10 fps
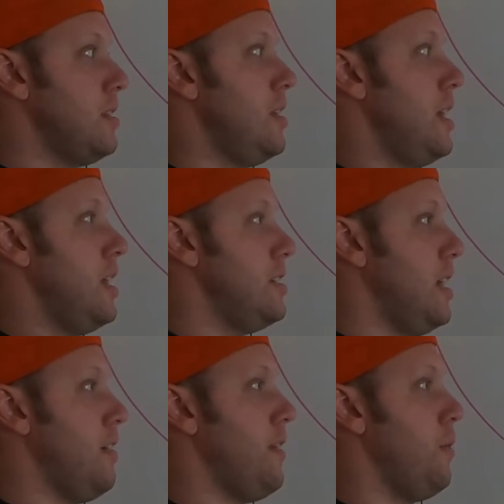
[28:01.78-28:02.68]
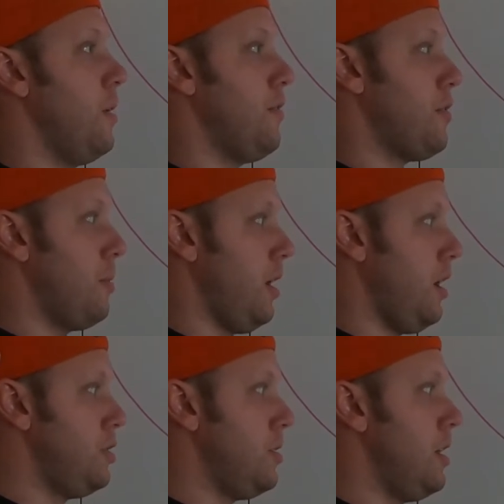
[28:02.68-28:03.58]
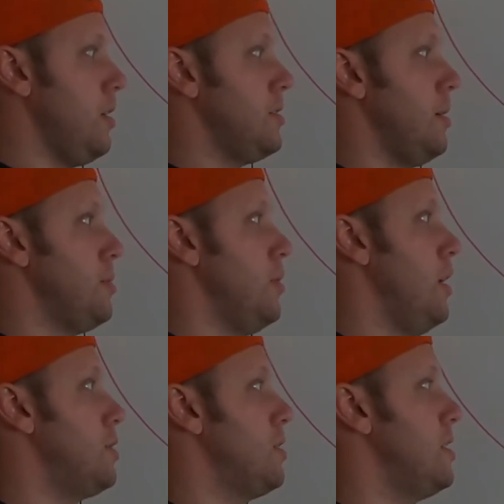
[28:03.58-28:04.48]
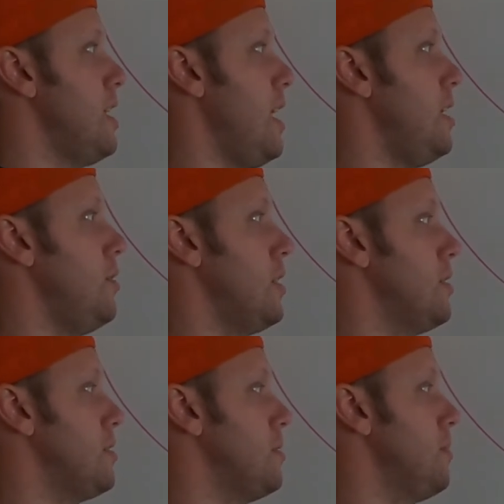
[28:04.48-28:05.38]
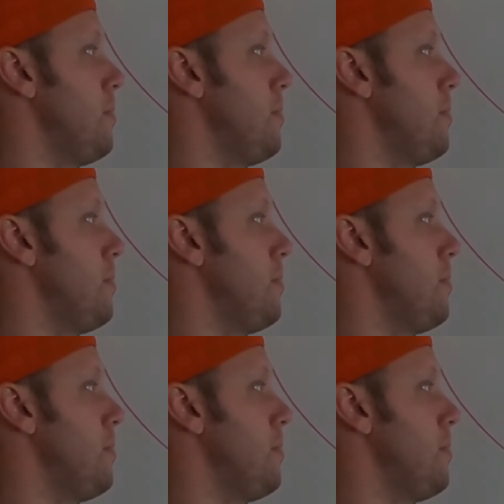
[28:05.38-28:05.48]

than it did if I went from 100 units up to 110 units.